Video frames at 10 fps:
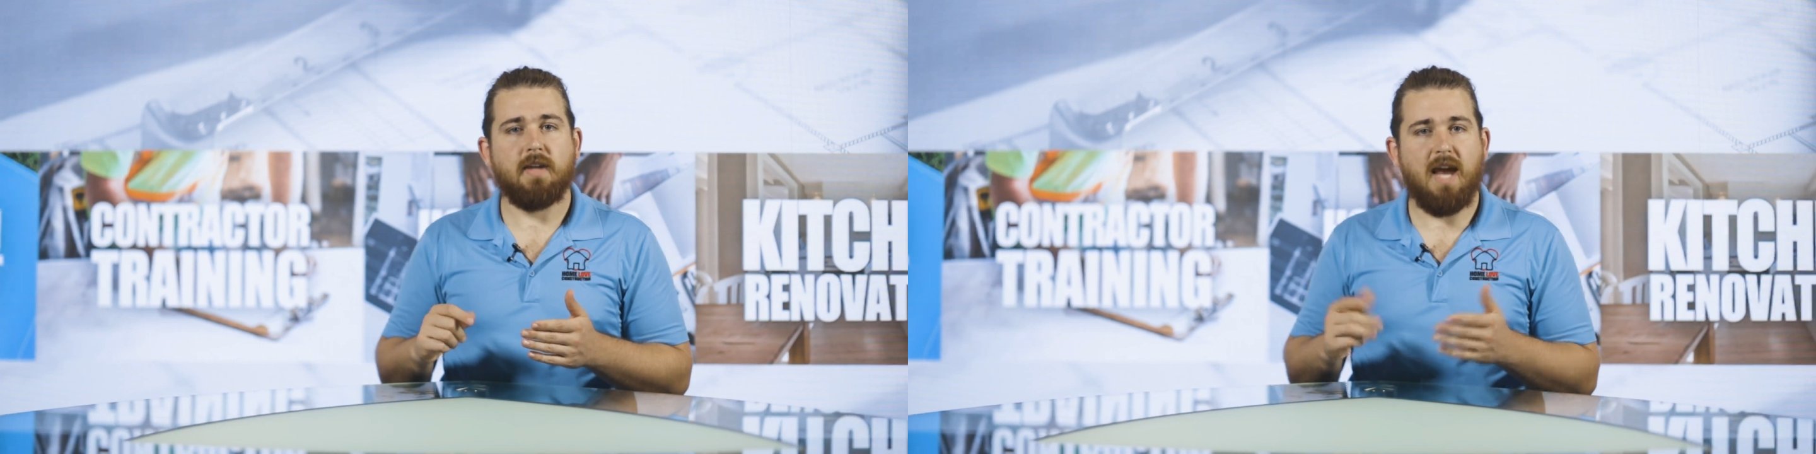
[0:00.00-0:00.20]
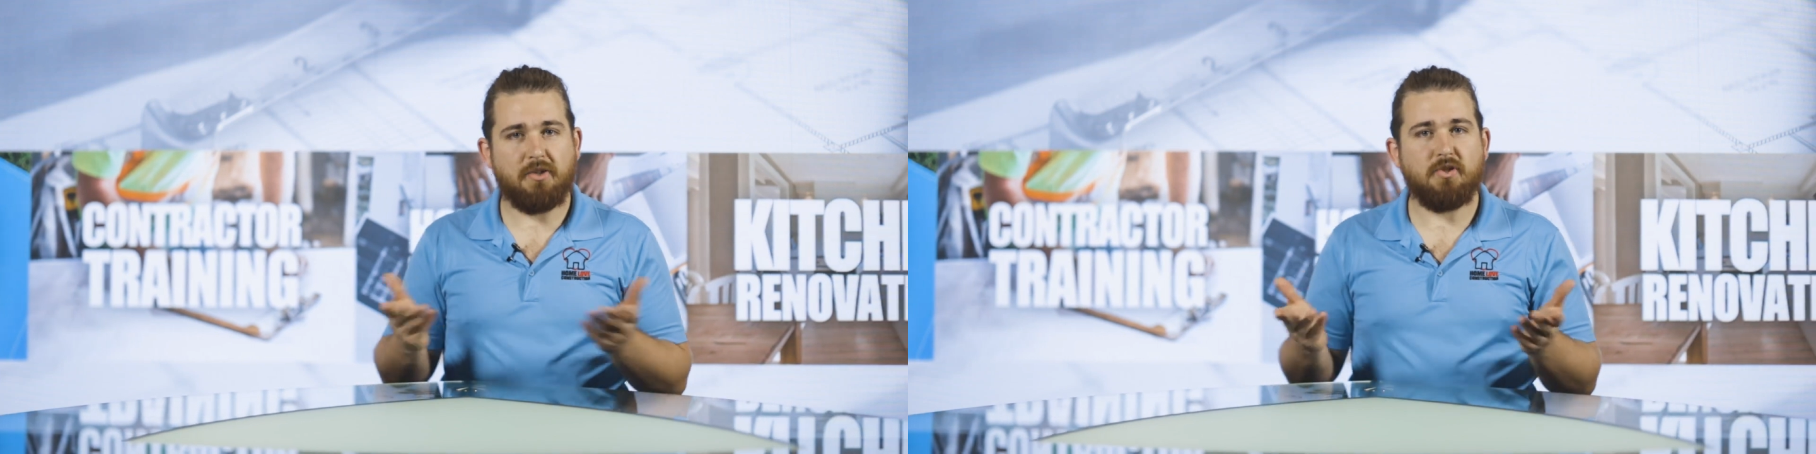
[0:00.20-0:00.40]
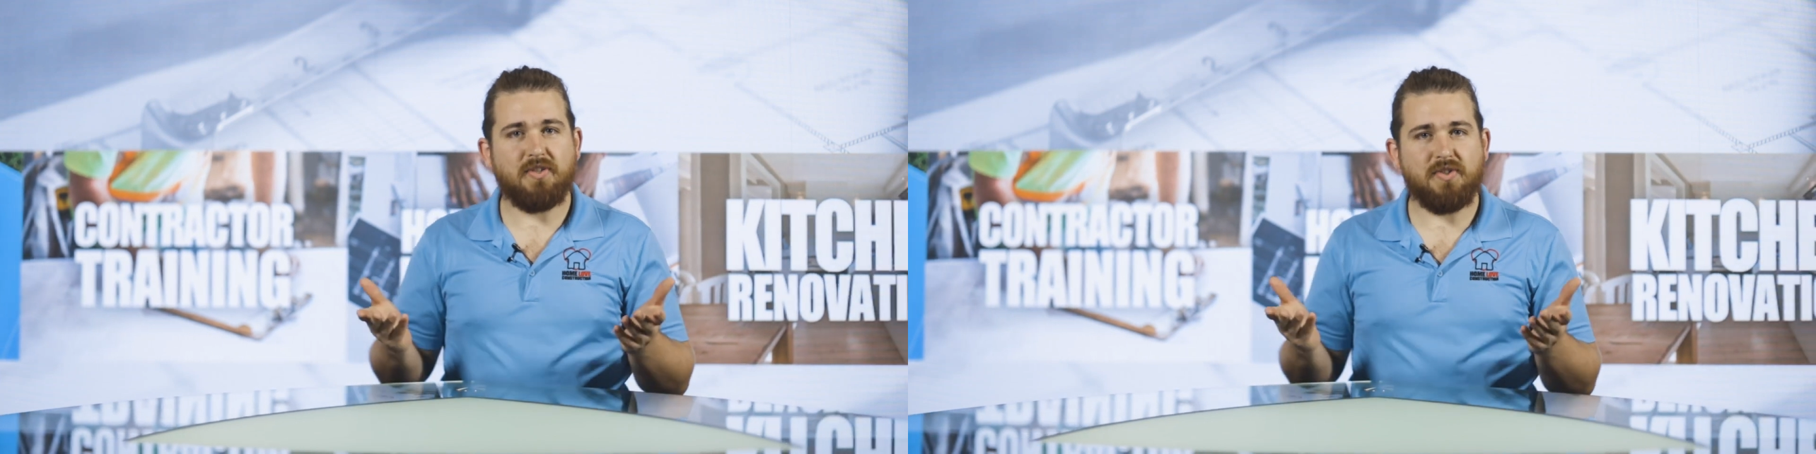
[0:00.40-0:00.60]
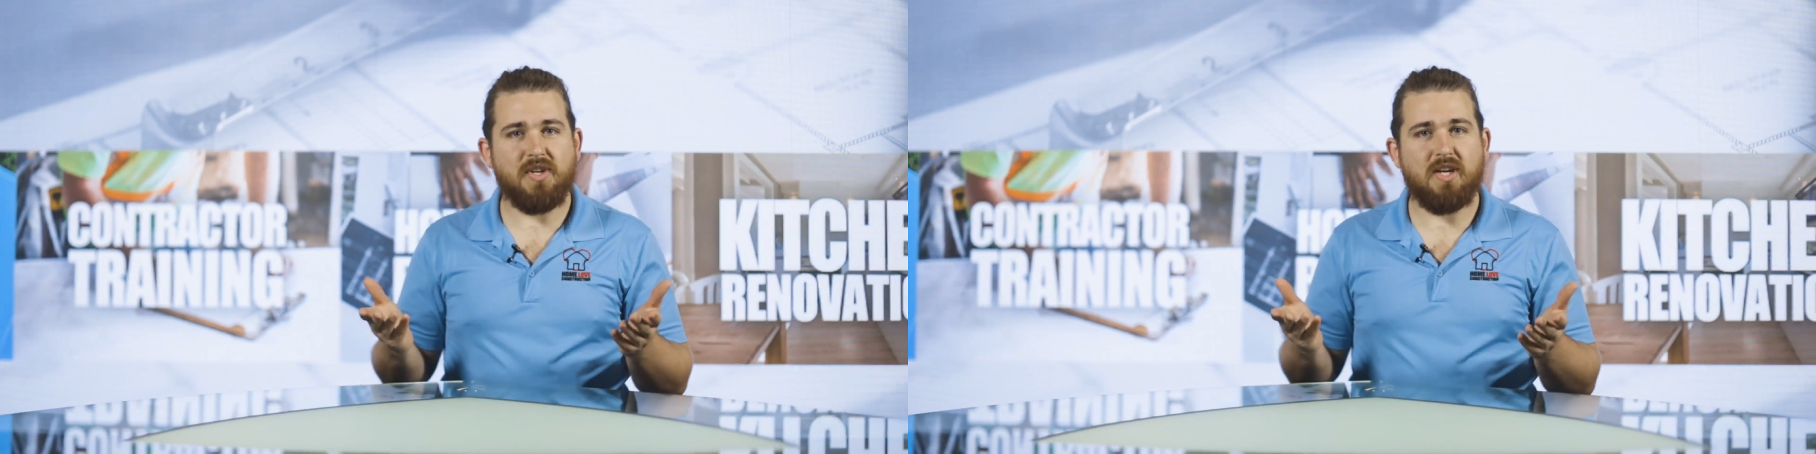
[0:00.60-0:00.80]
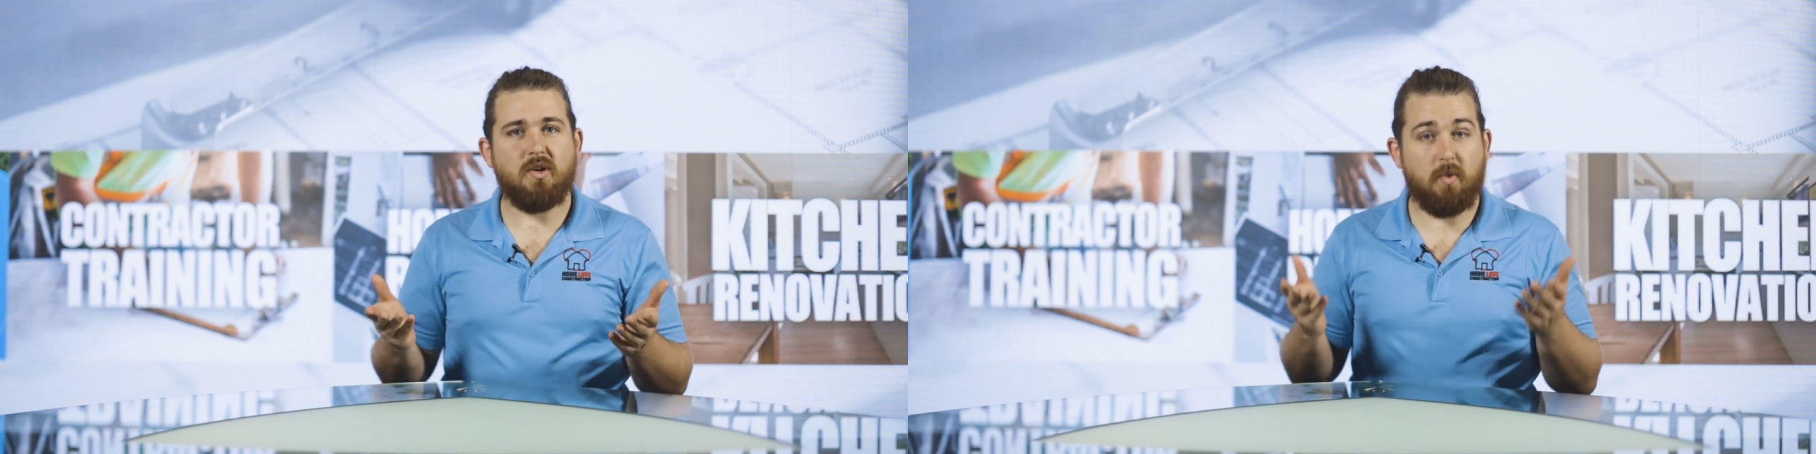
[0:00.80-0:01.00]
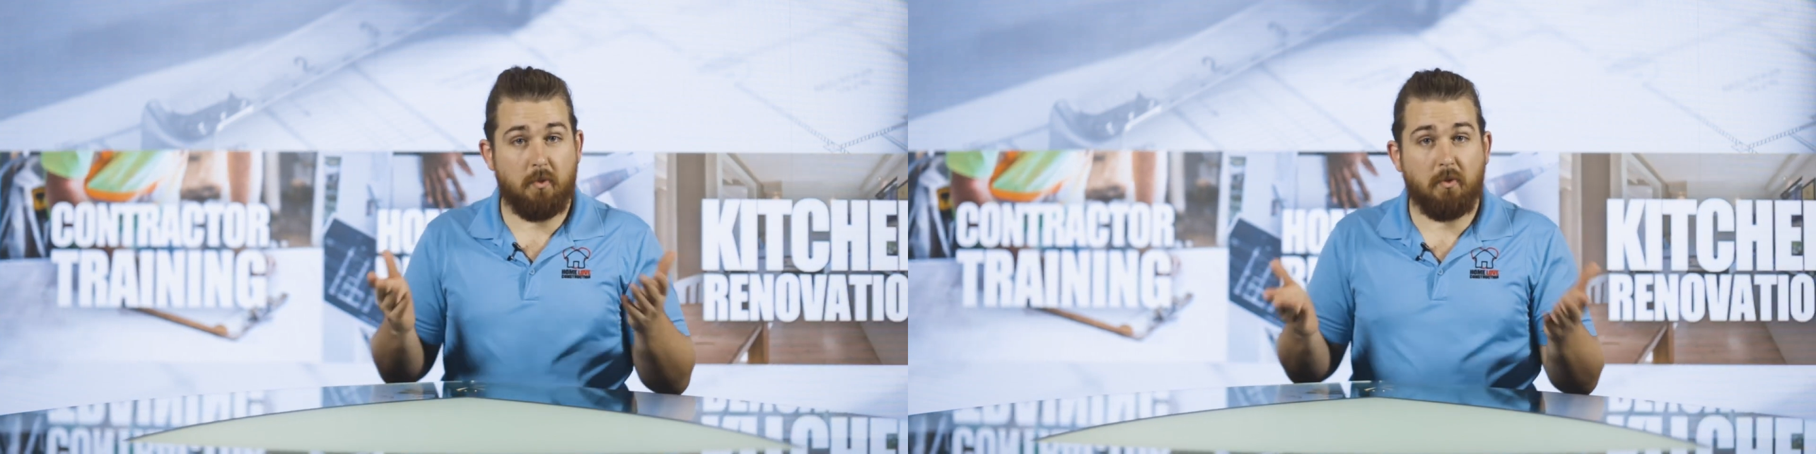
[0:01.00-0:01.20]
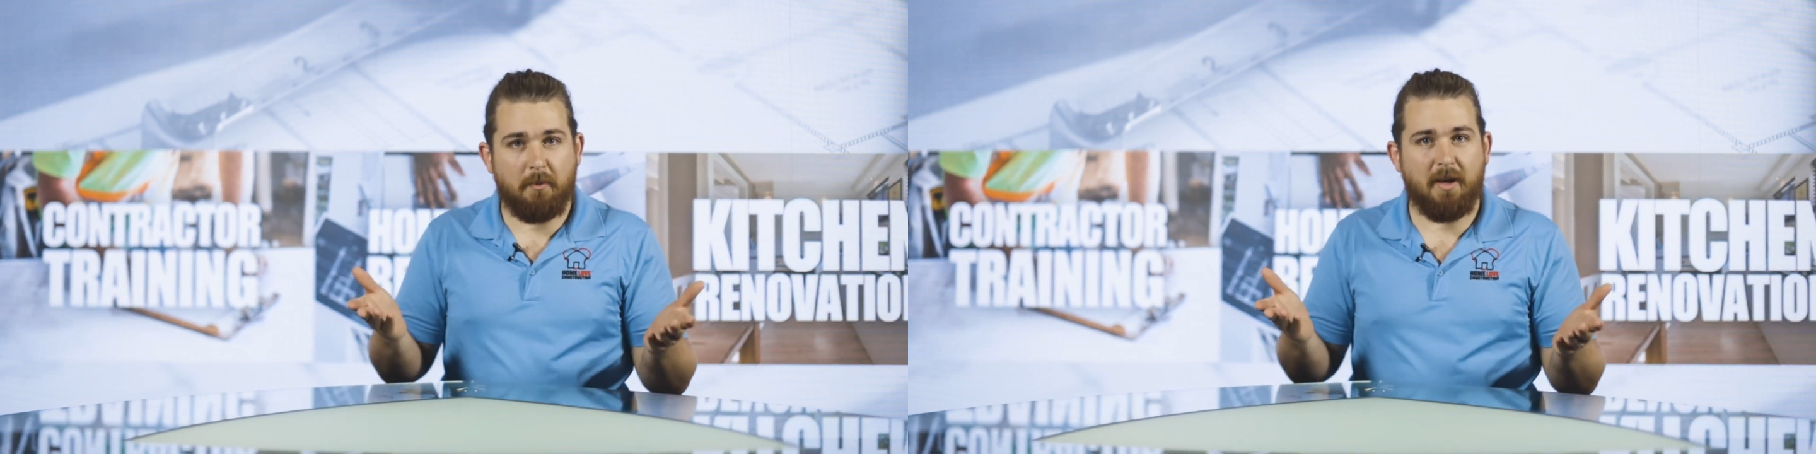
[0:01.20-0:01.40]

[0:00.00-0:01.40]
As you can see, we will